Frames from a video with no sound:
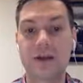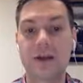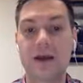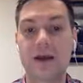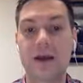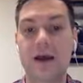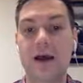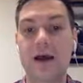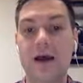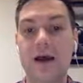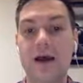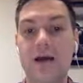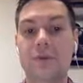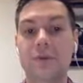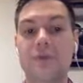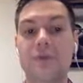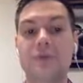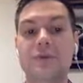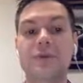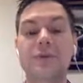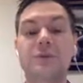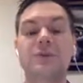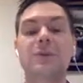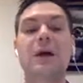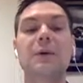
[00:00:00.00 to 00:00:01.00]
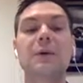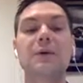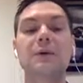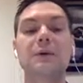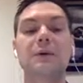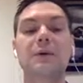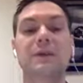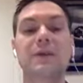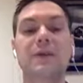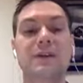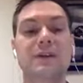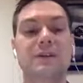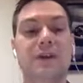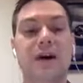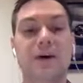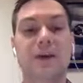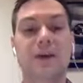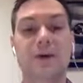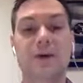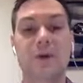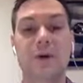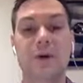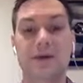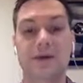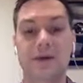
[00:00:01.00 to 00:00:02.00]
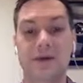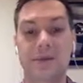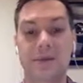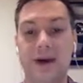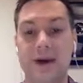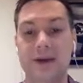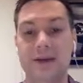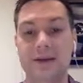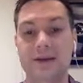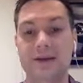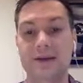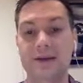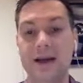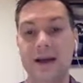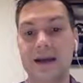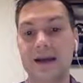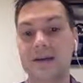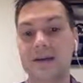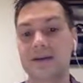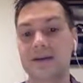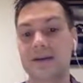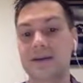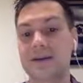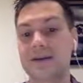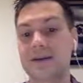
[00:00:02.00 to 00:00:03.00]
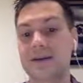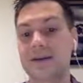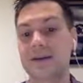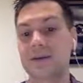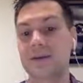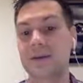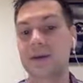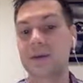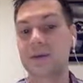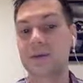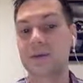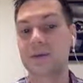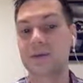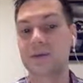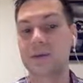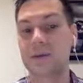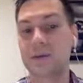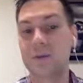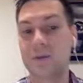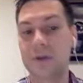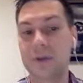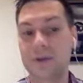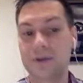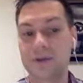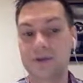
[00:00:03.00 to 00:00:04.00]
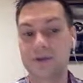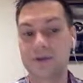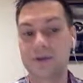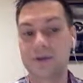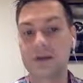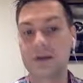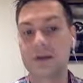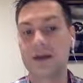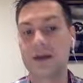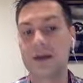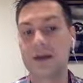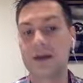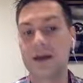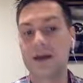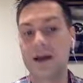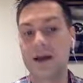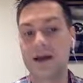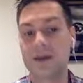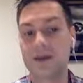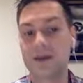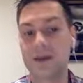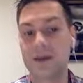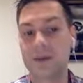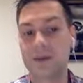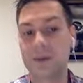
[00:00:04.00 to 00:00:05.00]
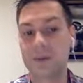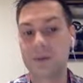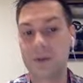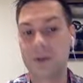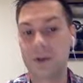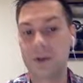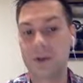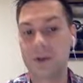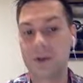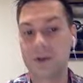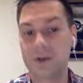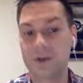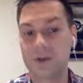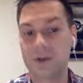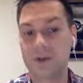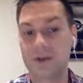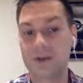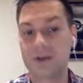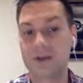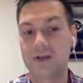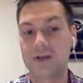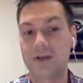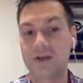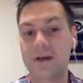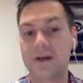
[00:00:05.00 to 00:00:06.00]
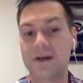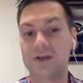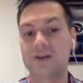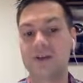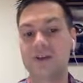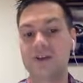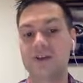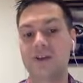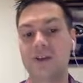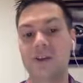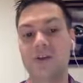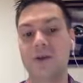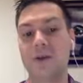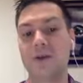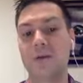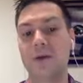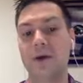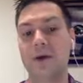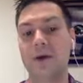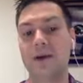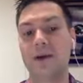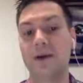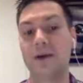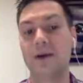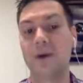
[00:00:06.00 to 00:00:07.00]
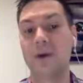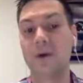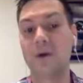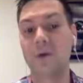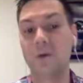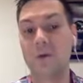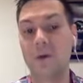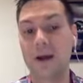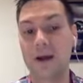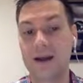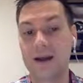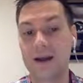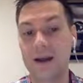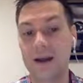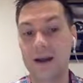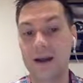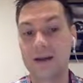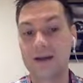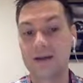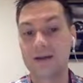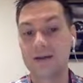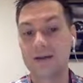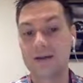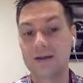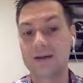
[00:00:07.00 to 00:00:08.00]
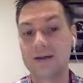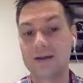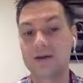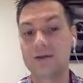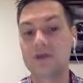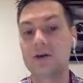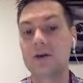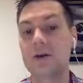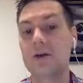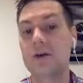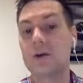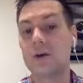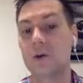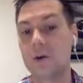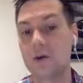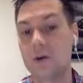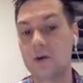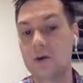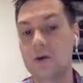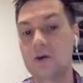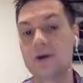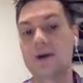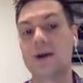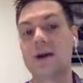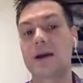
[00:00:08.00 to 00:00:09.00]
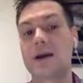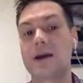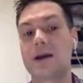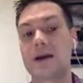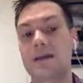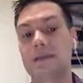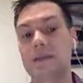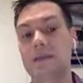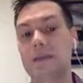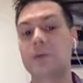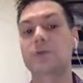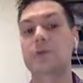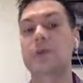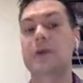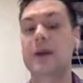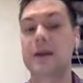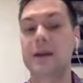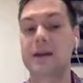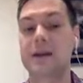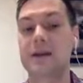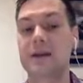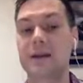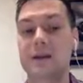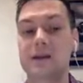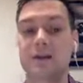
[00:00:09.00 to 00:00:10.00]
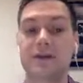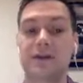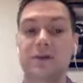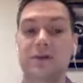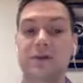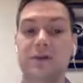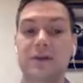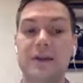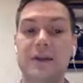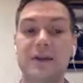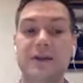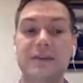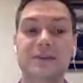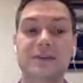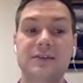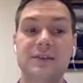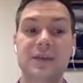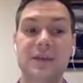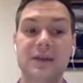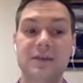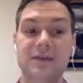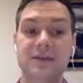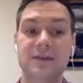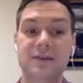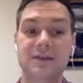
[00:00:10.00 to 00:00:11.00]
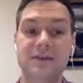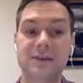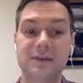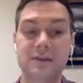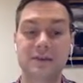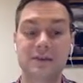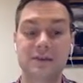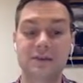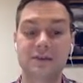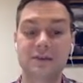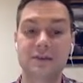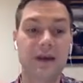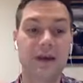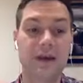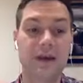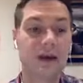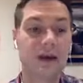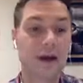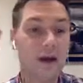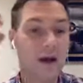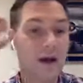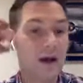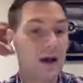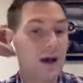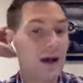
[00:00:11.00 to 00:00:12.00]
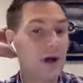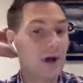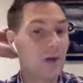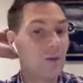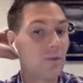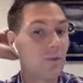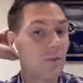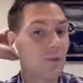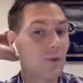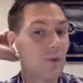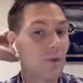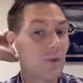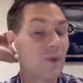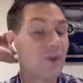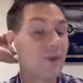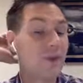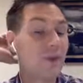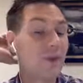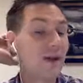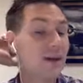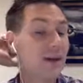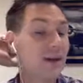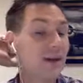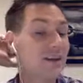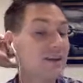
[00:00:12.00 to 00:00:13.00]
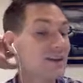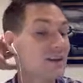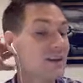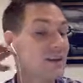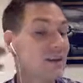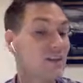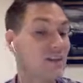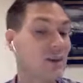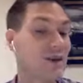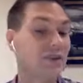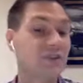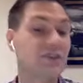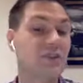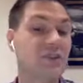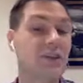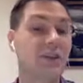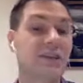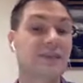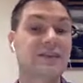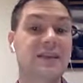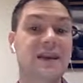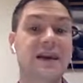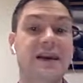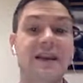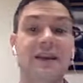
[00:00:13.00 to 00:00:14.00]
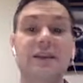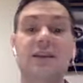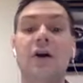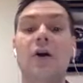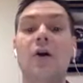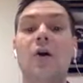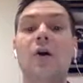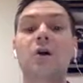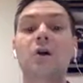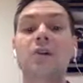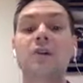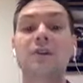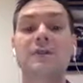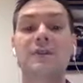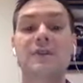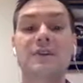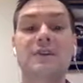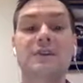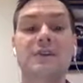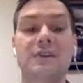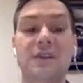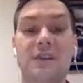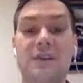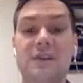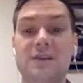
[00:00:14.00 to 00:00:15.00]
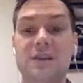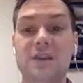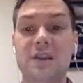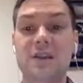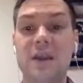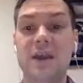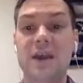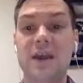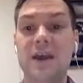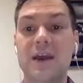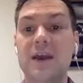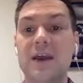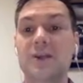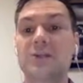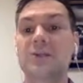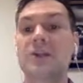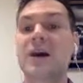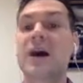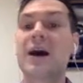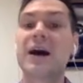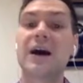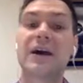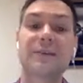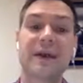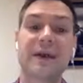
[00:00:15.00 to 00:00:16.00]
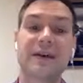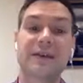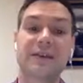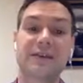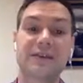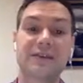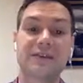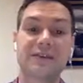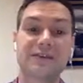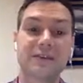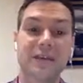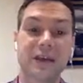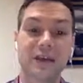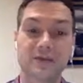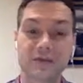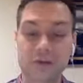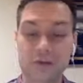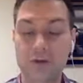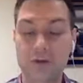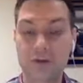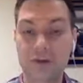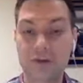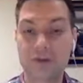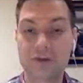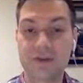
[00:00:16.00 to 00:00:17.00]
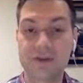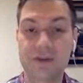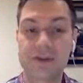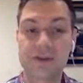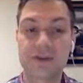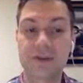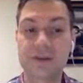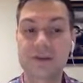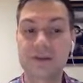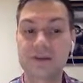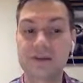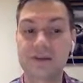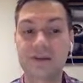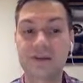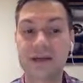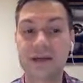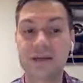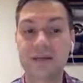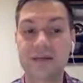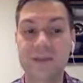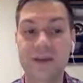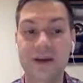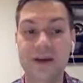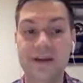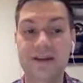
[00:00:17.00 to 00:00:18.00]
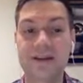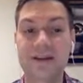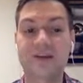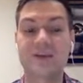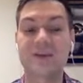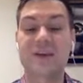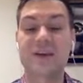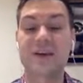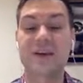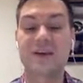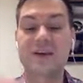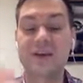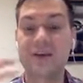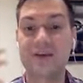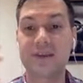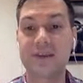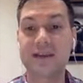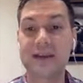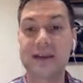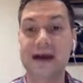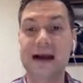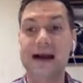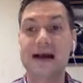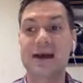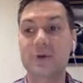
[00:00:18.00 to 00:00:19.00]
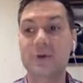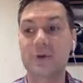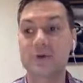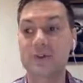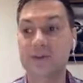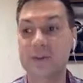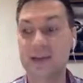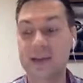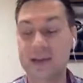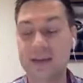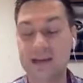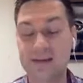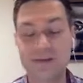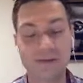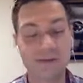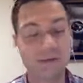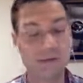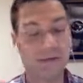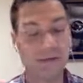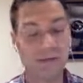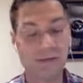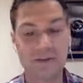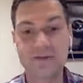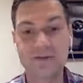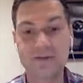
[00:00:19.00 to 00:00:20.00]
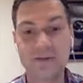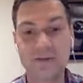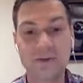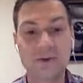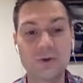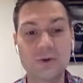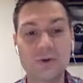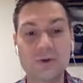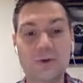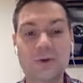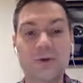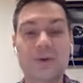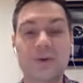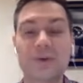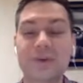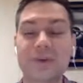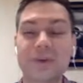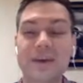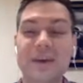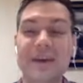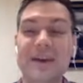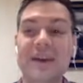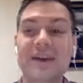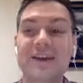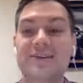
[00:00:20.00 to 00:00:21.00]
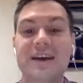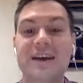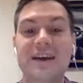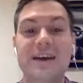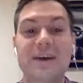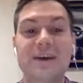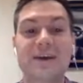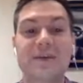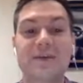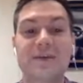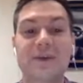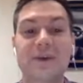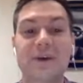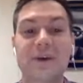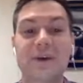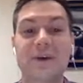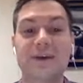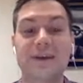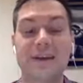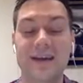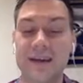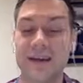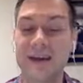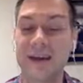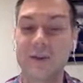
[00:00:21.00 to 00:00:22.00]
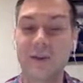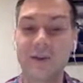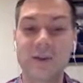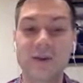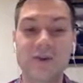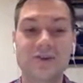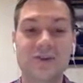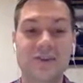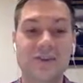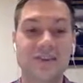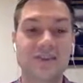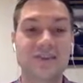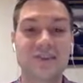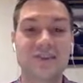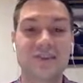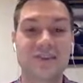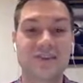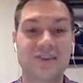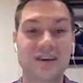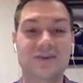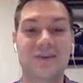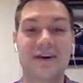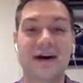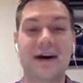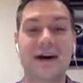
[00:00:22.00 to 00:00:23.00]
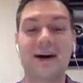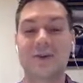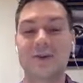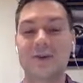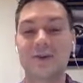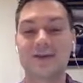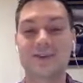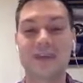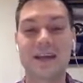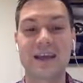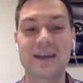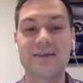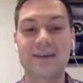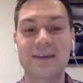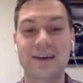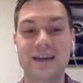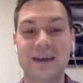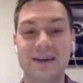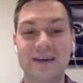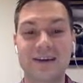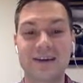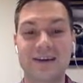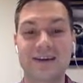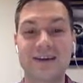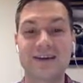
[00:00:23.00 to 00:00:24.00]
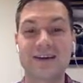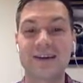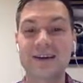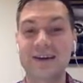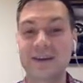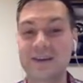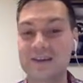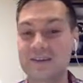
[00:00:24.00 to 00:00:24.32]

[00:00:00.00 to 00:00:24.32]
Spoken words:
So there's a couple of things on the question box. I can select the number of points. I type in my question. And if I change my mind, I don't want it, I can delete, or I can then create it and it'll then save these things. One thing I guess I didn't mention is that all of these things on the page automatically save. So you'll notice that there isn't a save button. That's because everything auto saves. We live in the Google age now of where we're used to just stuff auto saving on there.